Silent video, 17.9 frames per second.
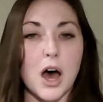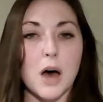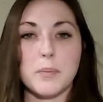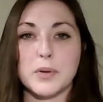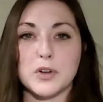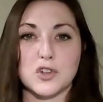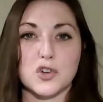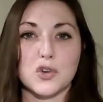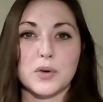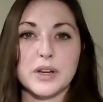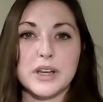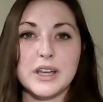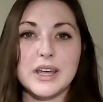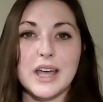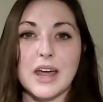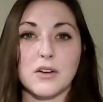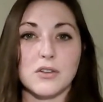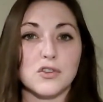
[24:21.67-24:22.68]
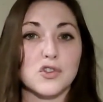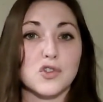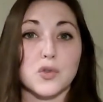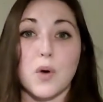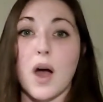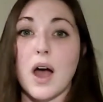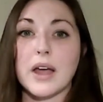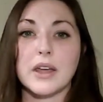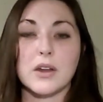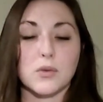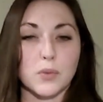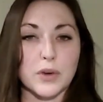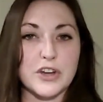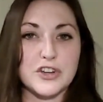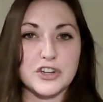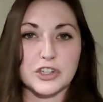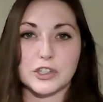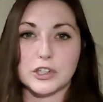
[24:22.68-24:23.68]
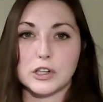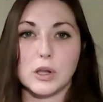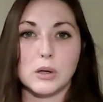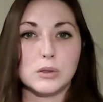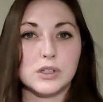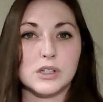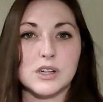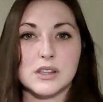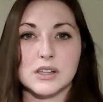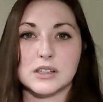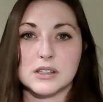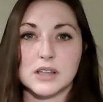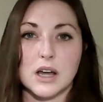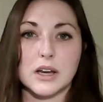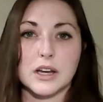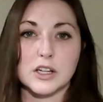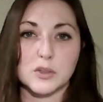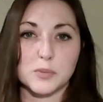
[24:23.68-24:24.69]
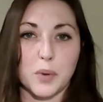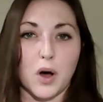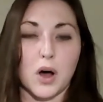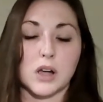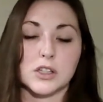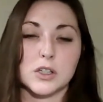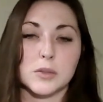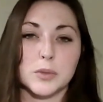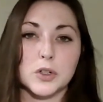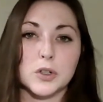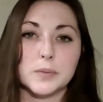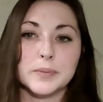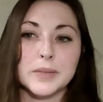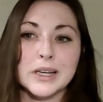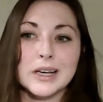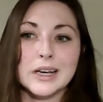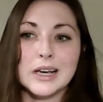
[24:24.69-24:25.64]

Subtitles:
up a tree and try and reach as close to the sun as possible